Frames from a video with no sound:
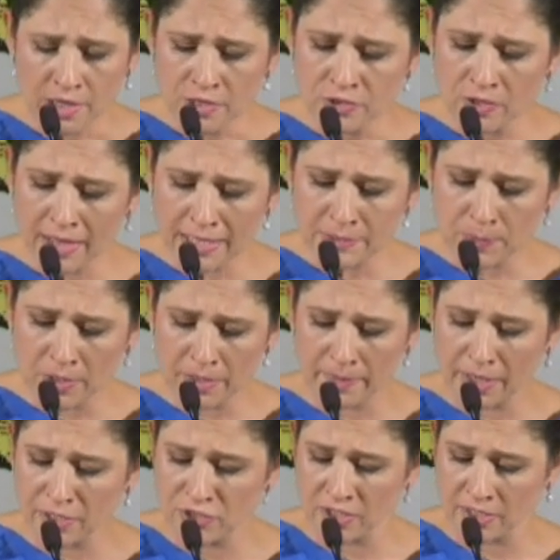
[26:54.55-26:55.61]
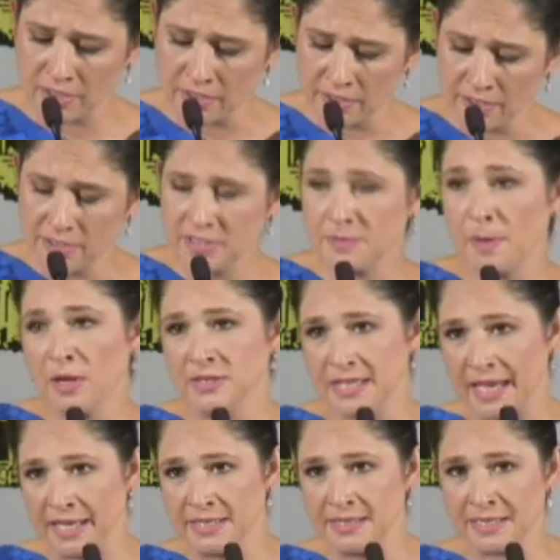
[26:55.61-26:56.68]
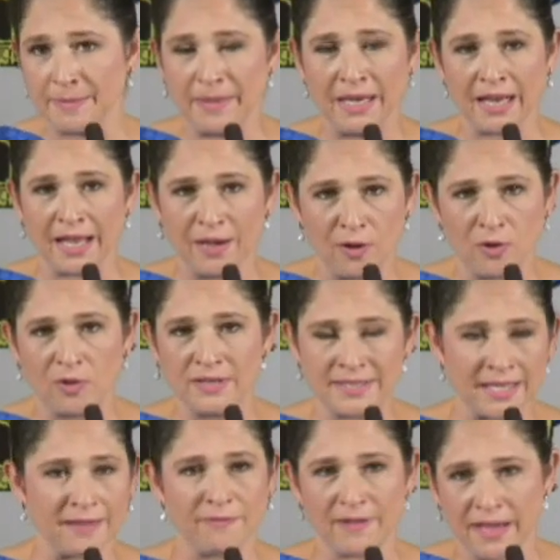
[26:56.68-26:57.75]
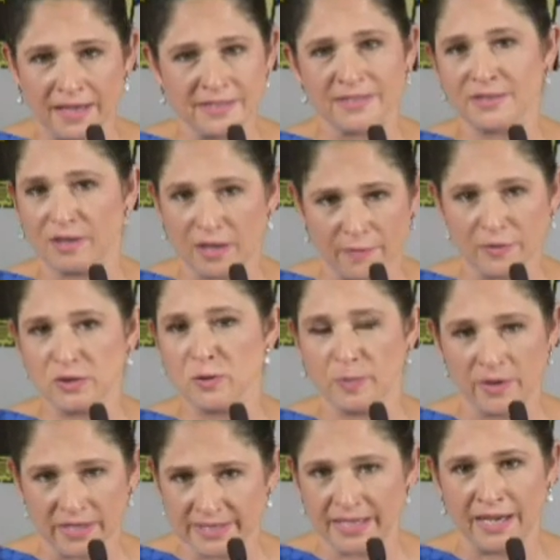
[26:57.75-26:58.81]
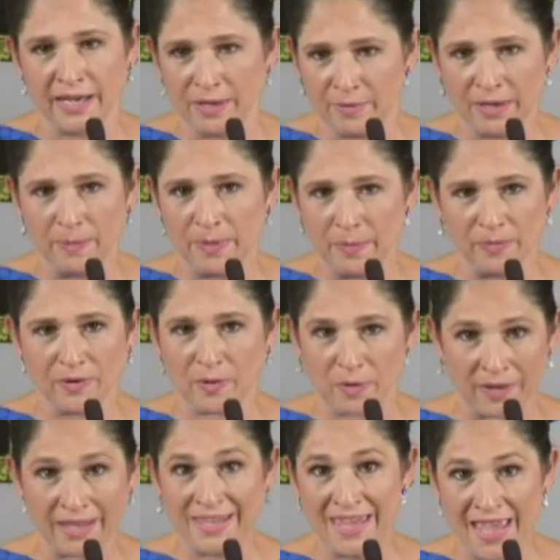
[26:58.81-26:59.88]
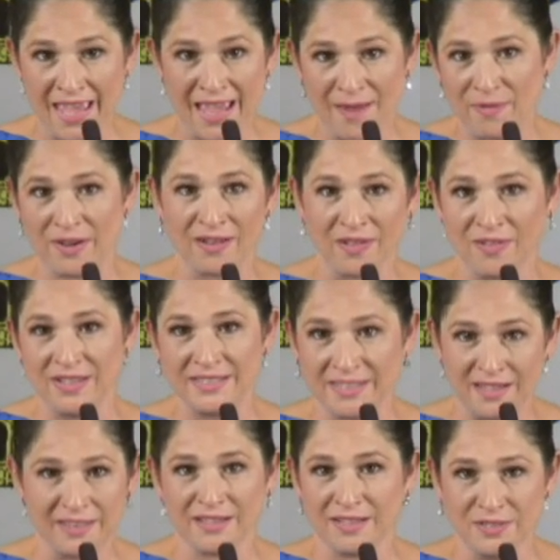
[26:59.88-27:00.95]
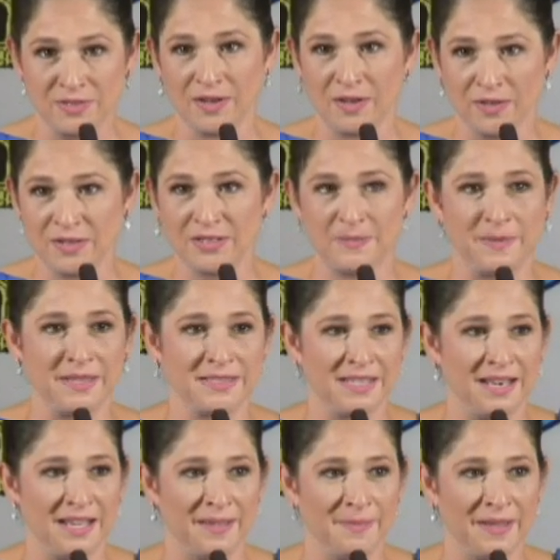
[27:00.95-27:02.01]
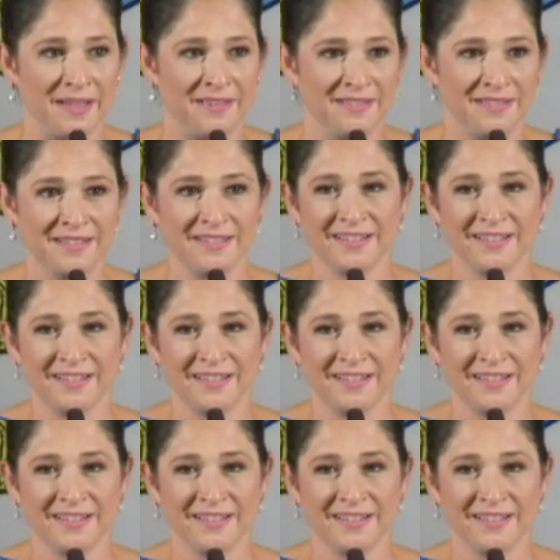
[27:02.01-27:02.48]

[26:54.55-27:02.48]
So that's pretty much a small taste. I mean, I know it's like finances are never super exciting, right? People don't like, yeah, we're gonna listen to the comptroller speak today about